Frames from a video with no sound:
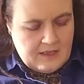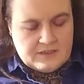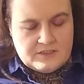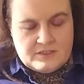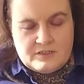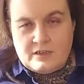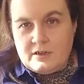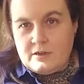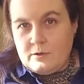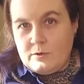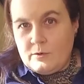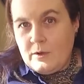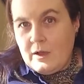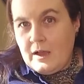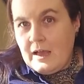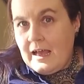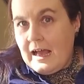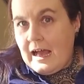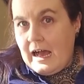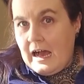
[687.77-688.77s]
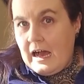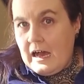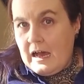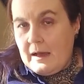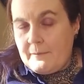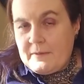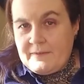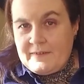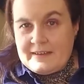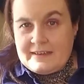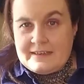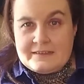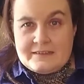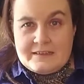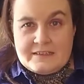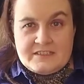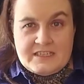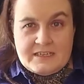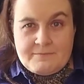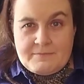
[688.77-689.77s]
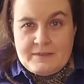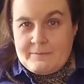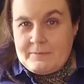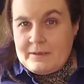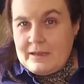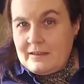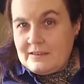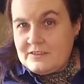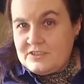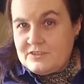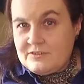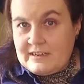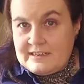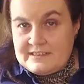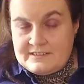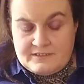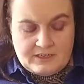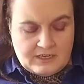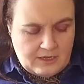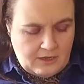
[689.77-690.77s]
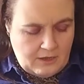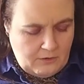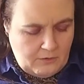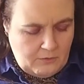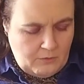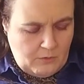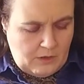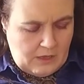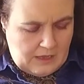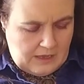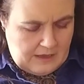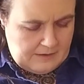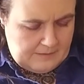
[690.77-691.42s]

So if I get the gin, maybe I'll let you guys know.